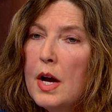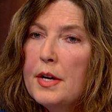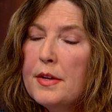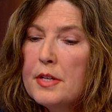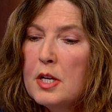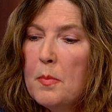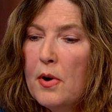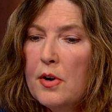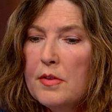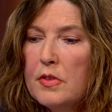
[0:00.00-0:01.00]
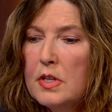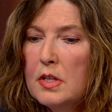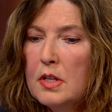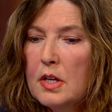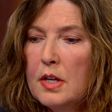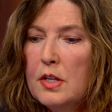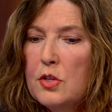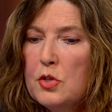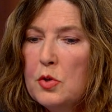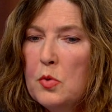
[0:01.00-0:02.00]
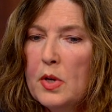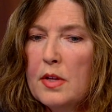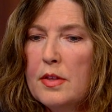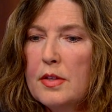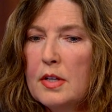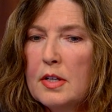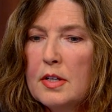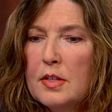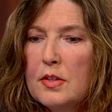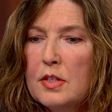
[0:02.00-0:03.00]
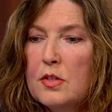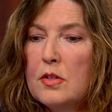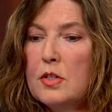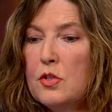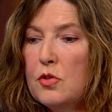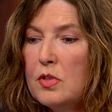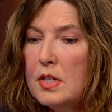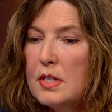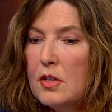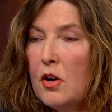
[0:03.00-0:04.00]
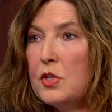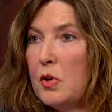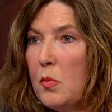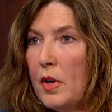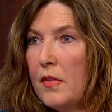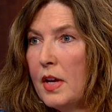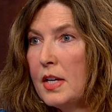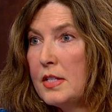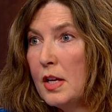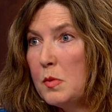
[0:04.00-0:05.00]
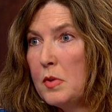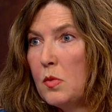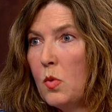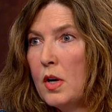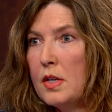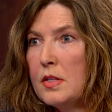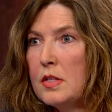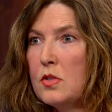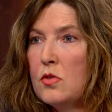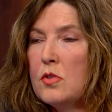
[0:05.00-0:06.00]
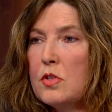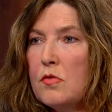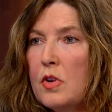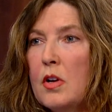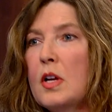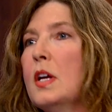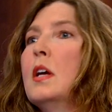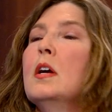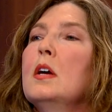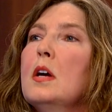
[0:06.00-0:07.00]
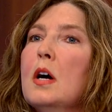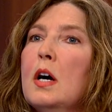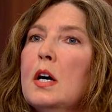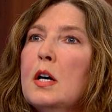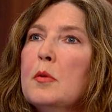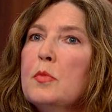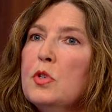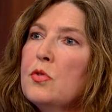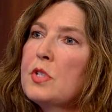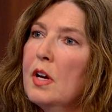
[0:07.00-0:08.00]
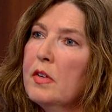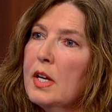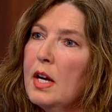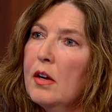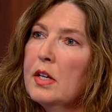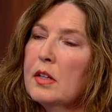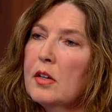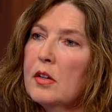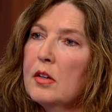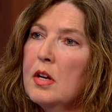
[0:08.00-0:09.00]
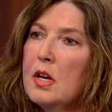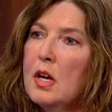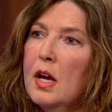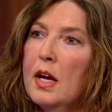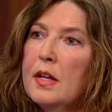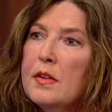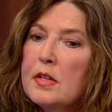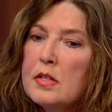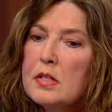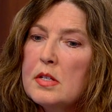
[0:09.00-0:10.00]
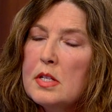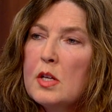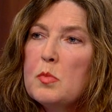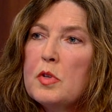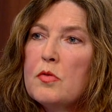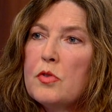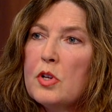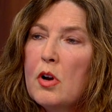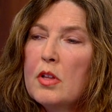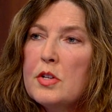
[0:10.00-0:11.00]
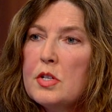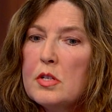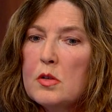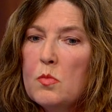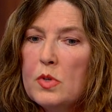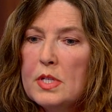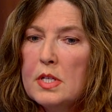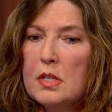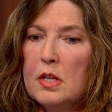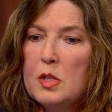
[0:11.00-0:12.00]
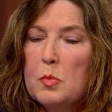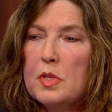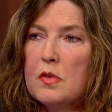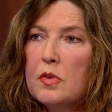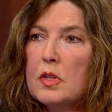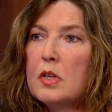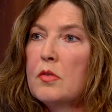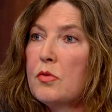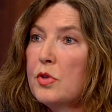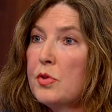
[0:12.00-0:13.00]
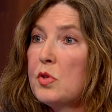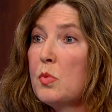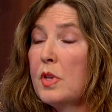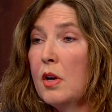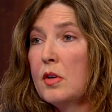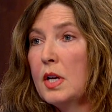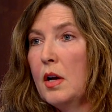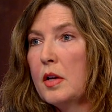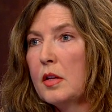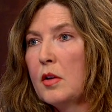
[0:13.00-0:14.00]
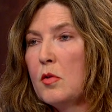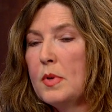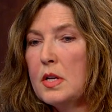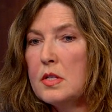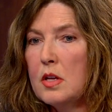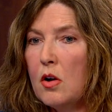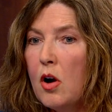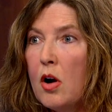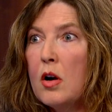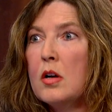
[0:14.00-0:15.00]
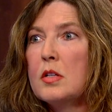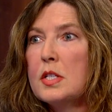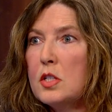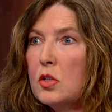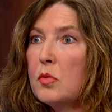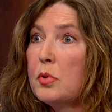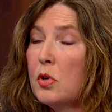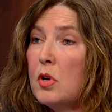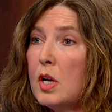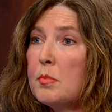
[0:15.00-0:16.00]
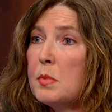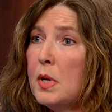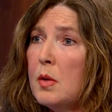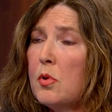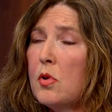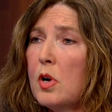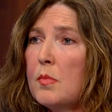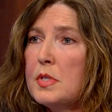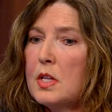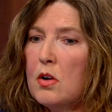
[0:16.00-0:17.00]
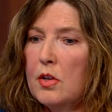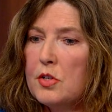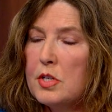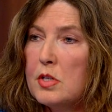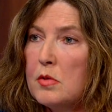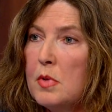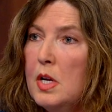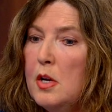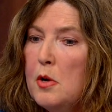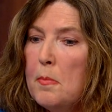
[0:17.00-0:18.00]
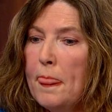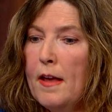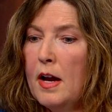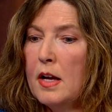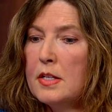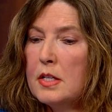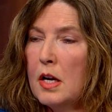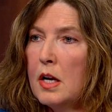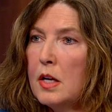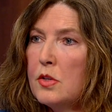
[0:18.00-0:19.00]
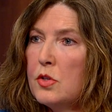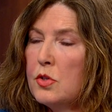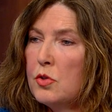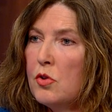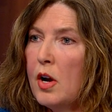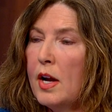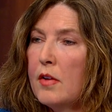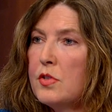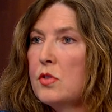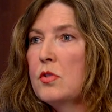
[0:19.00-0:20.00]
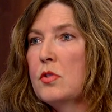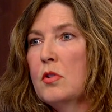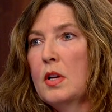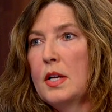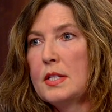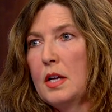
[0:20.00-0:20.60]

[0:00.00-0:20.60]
And I think part of the uh, issue with uh, the, the students and not doing well on that assessment was students are very um, used to having a calculator. And this assessment for the college system was designed specifically for use without a calculator, because mm-hmm. there are still programs, many programs in the college system that uh, do not have students utilize a